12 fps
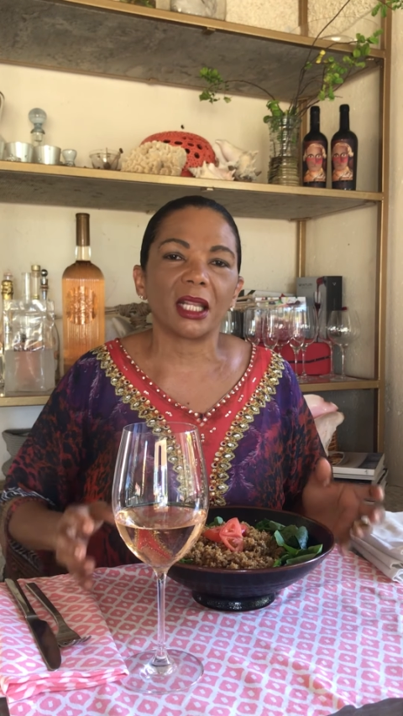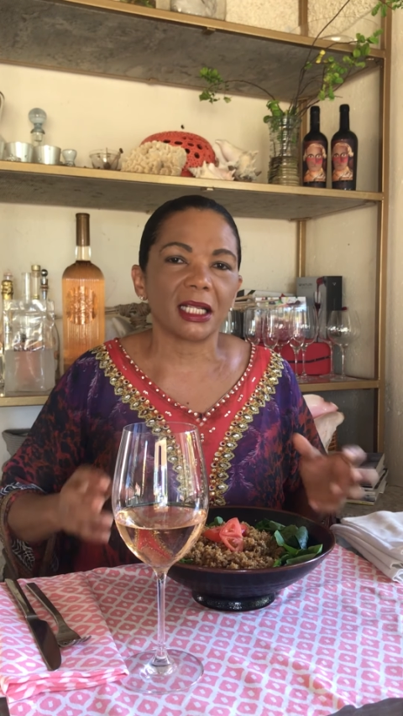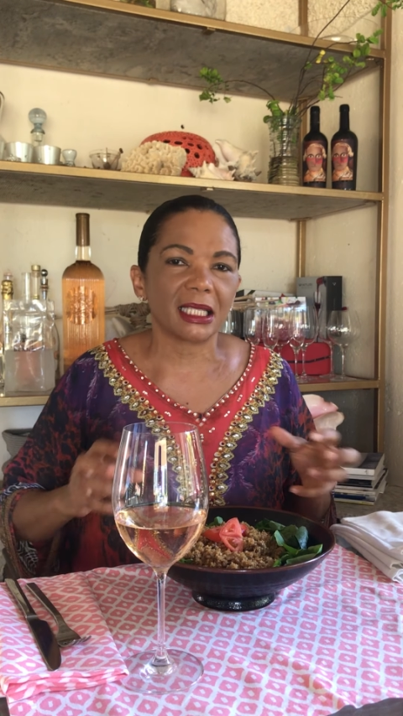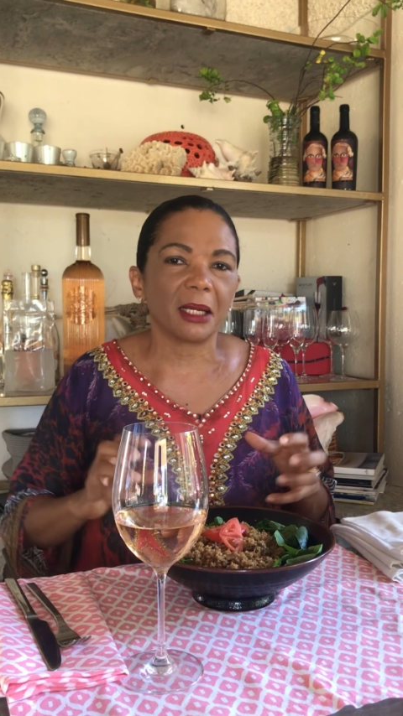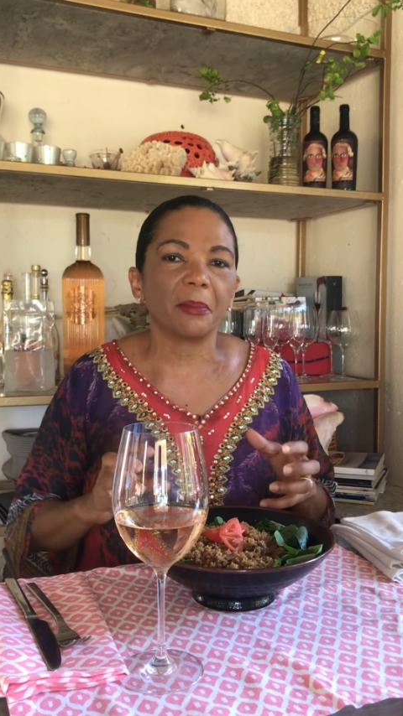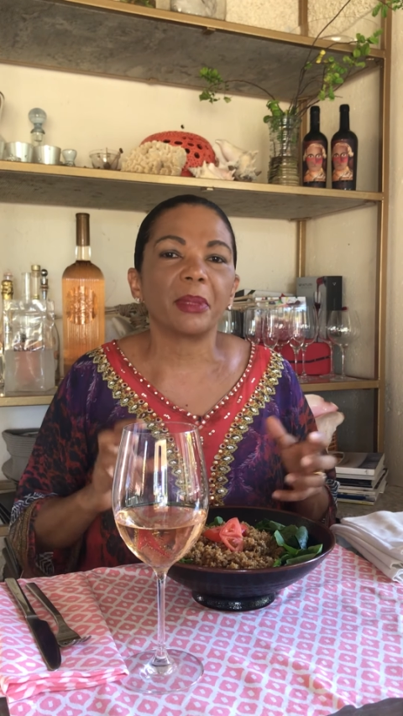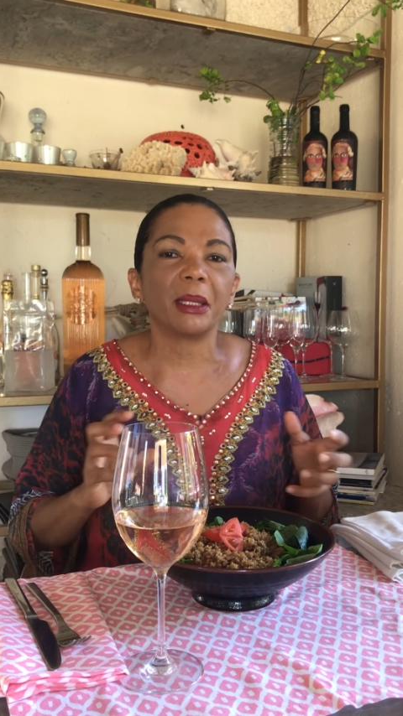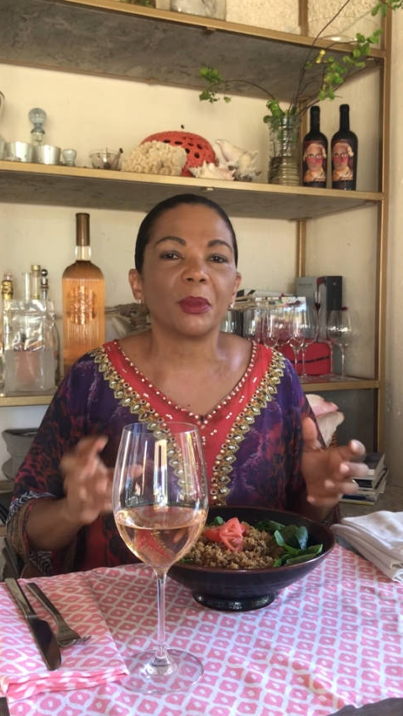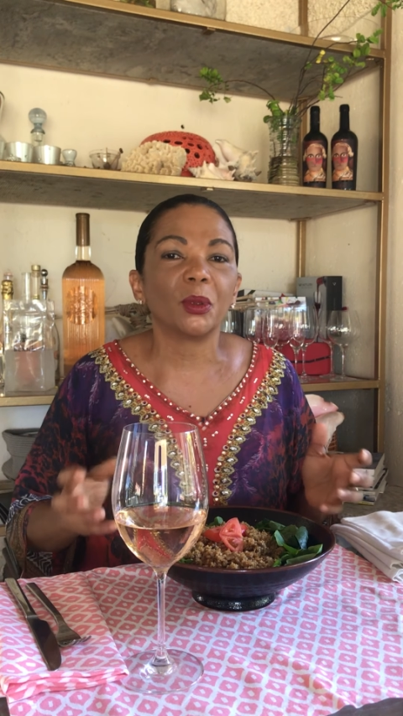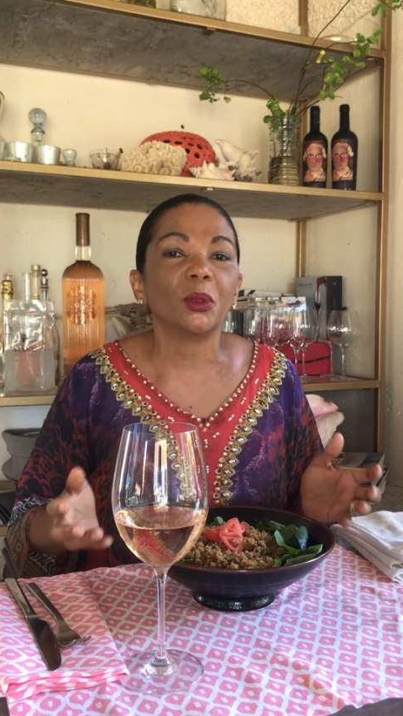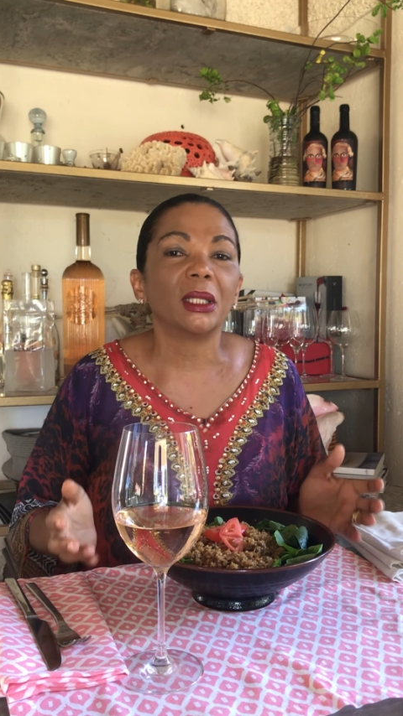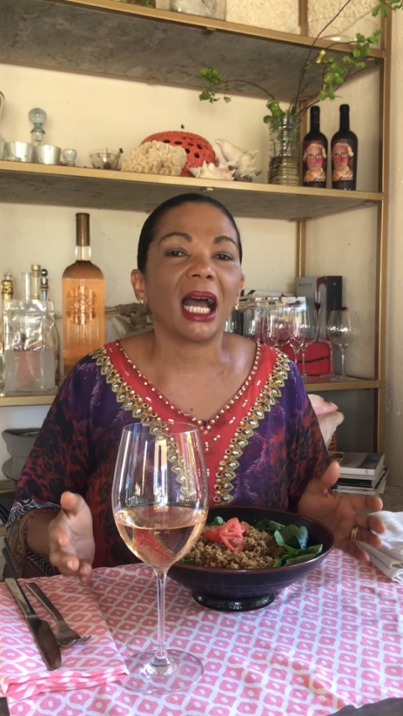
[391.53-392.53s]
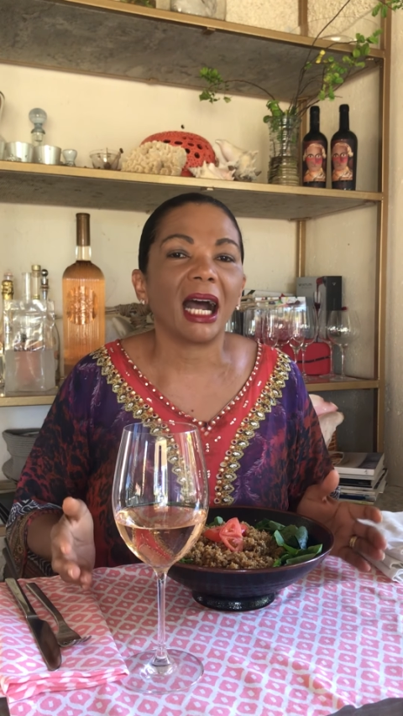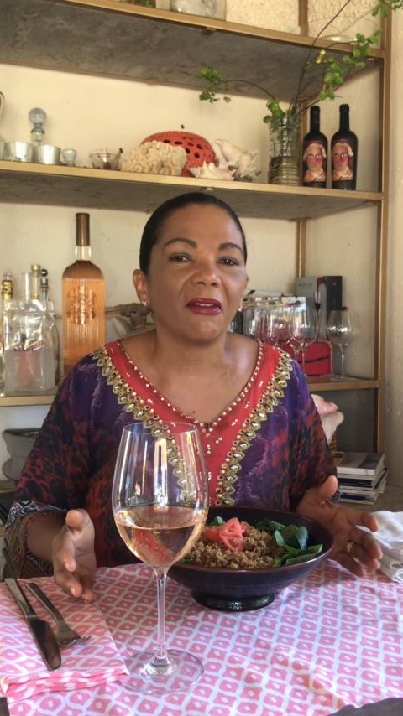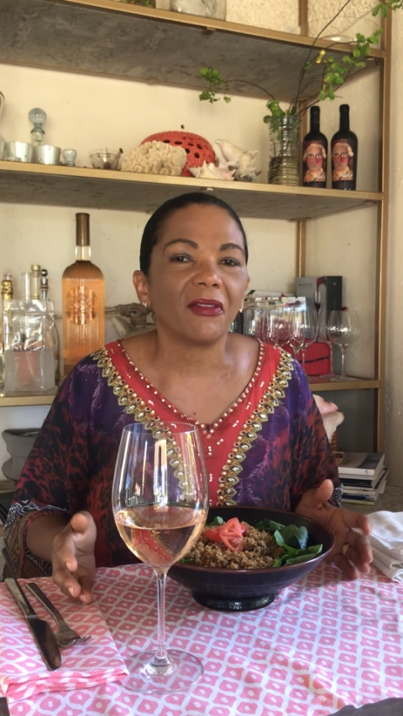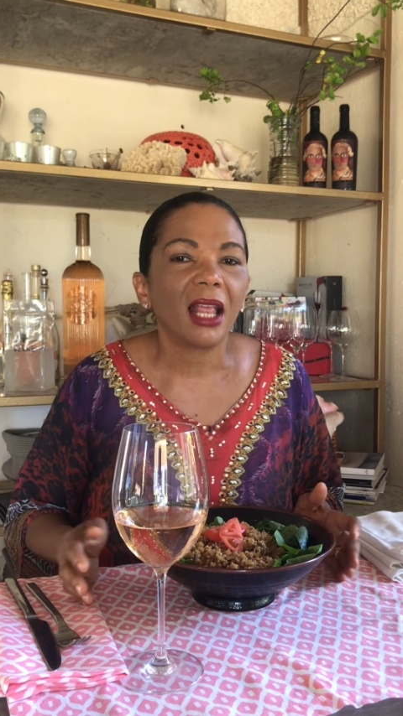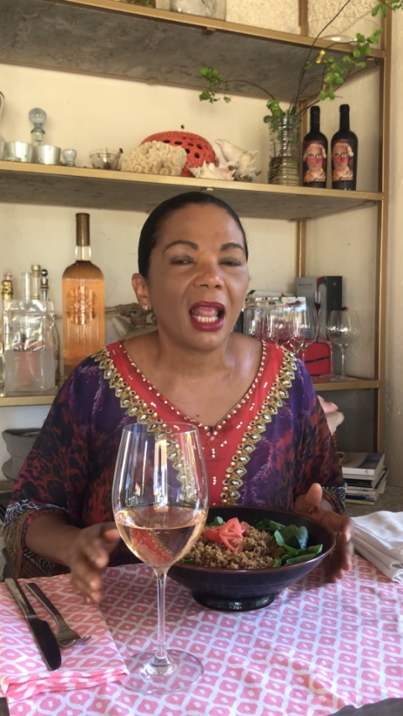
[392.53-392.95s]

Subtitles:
there's some people who have